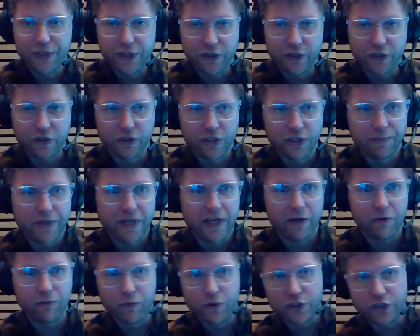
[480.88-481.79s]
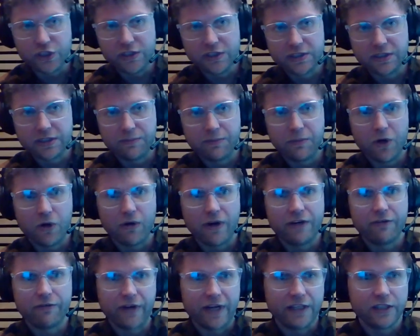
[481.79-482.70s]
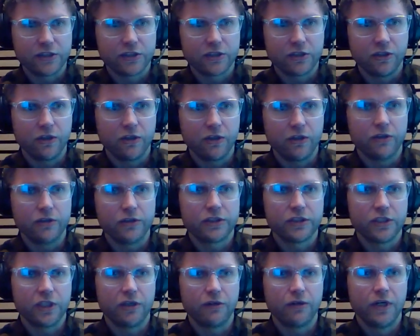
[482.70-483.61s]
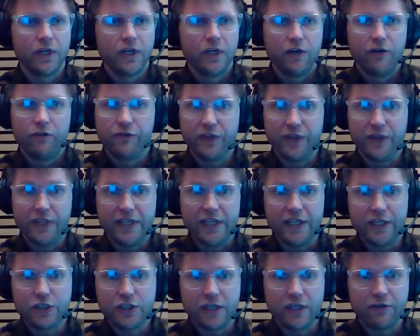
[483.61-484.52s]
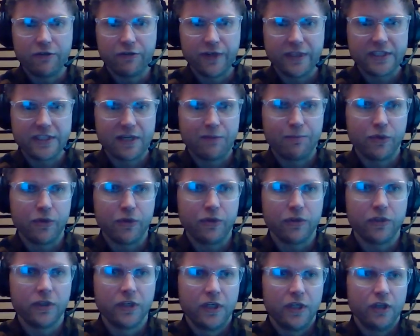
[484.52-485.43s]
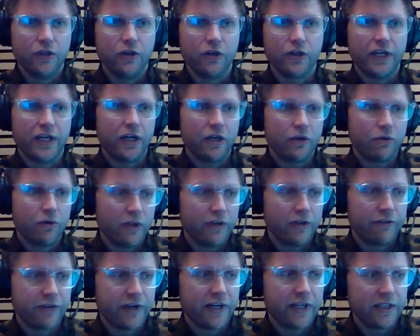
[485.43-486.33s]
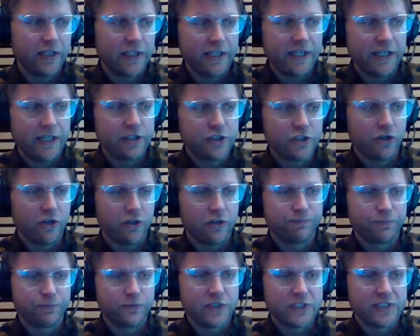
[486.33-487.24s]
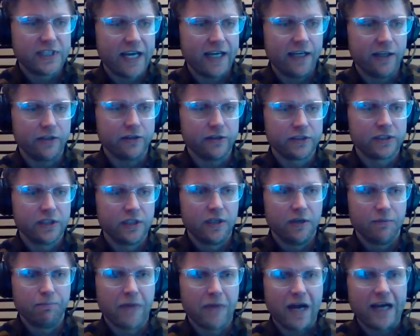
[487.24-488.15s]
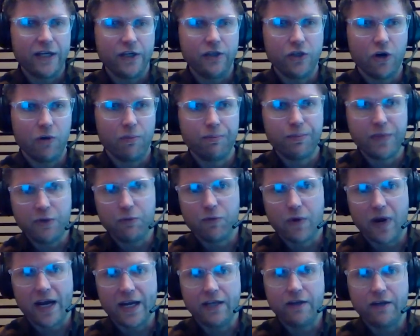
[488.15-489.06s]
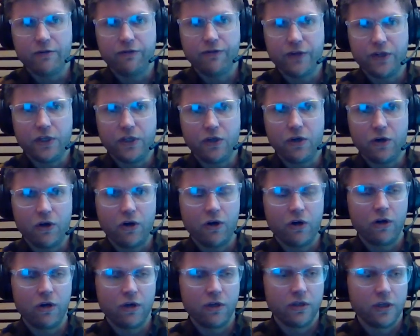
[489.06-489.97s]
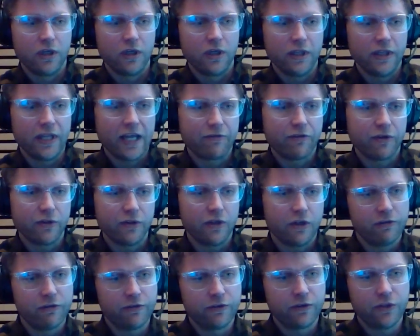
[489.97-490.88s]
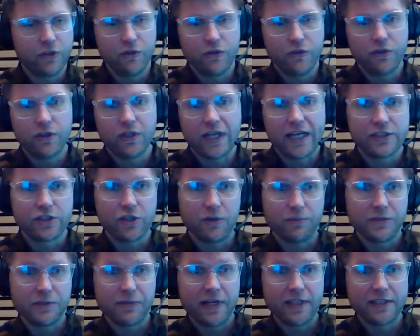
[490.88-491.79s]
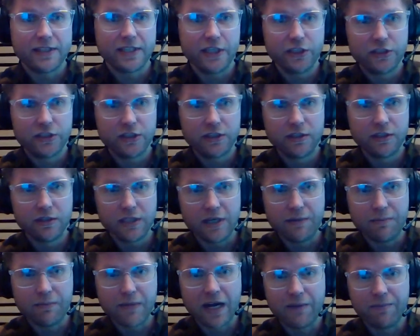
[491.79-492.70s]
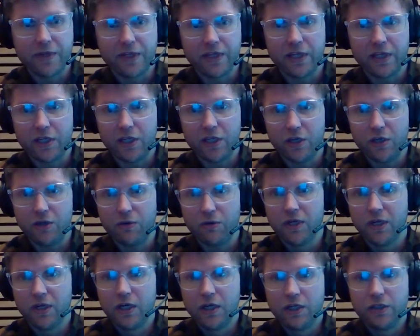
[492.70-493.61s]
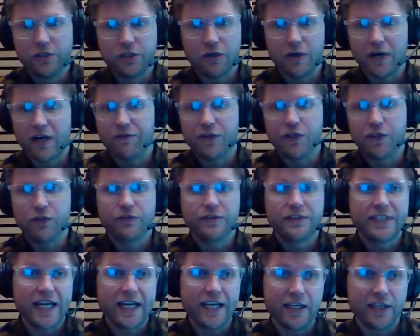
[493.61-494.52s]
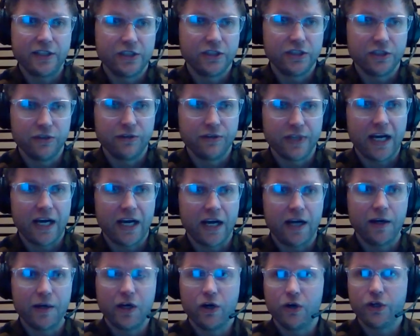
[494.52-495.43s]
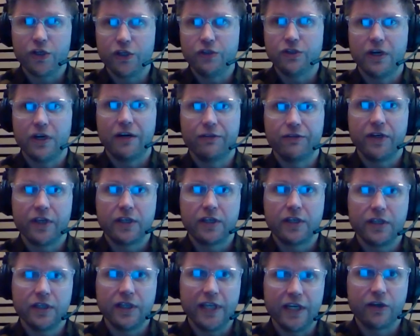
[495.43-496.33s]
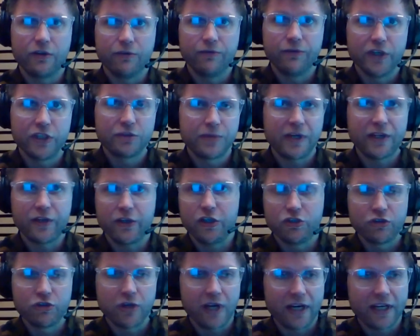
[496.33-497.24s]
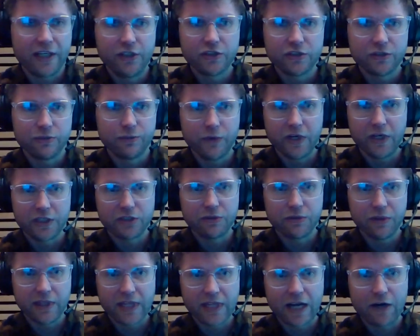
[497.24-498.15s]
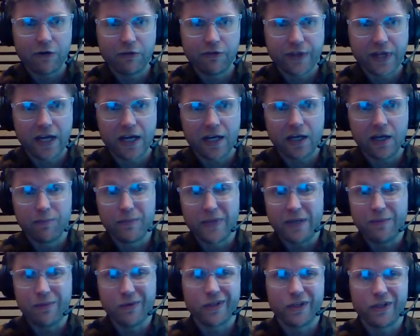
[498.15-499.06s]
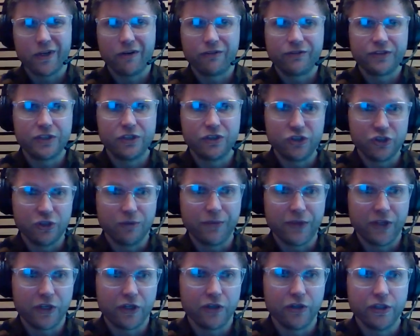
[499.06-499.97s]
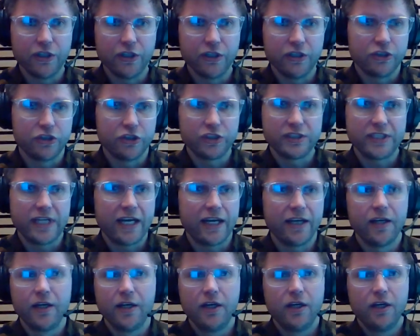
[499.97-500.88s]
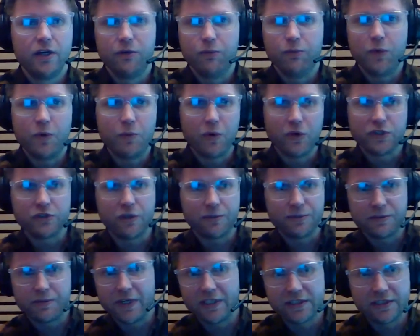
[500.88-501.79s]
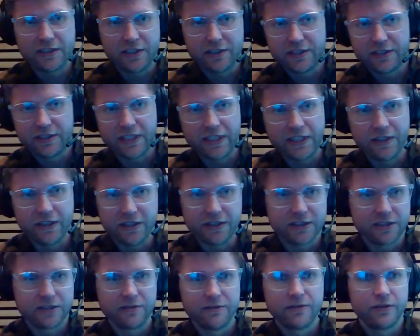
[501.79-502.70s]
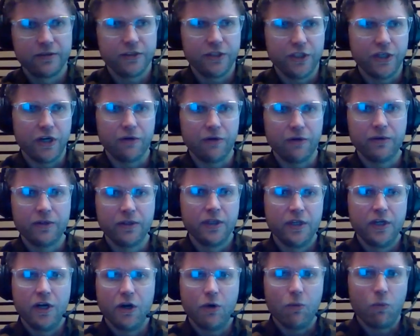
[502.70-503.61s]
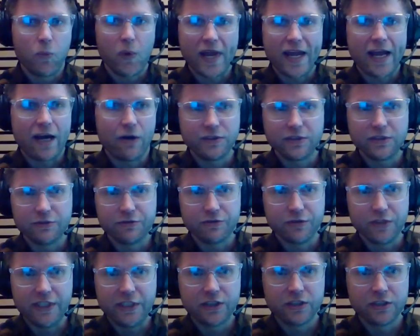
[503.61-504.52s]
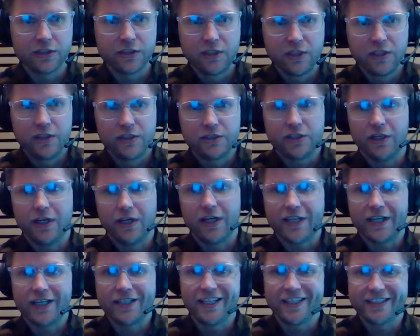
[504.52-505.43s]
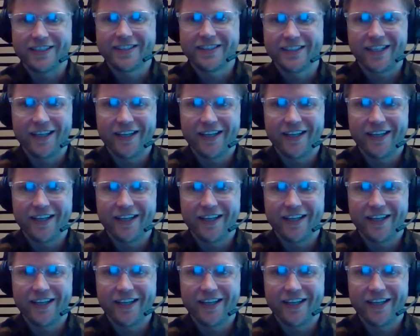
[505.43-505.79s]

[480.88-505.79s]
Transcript: the gun a bit, rushing to more advanced goals. So for lead gen, for example, looking at qualified leads or sales might not be right for your level of Google Ads optimization. It might be that you don't have enough data to do that, or you don't have a clear conversion path, or your tracking doesn't work to allow for that. People can often jump the gun and just say, we want to optimize this thing that's, way out of reach. So I guess that's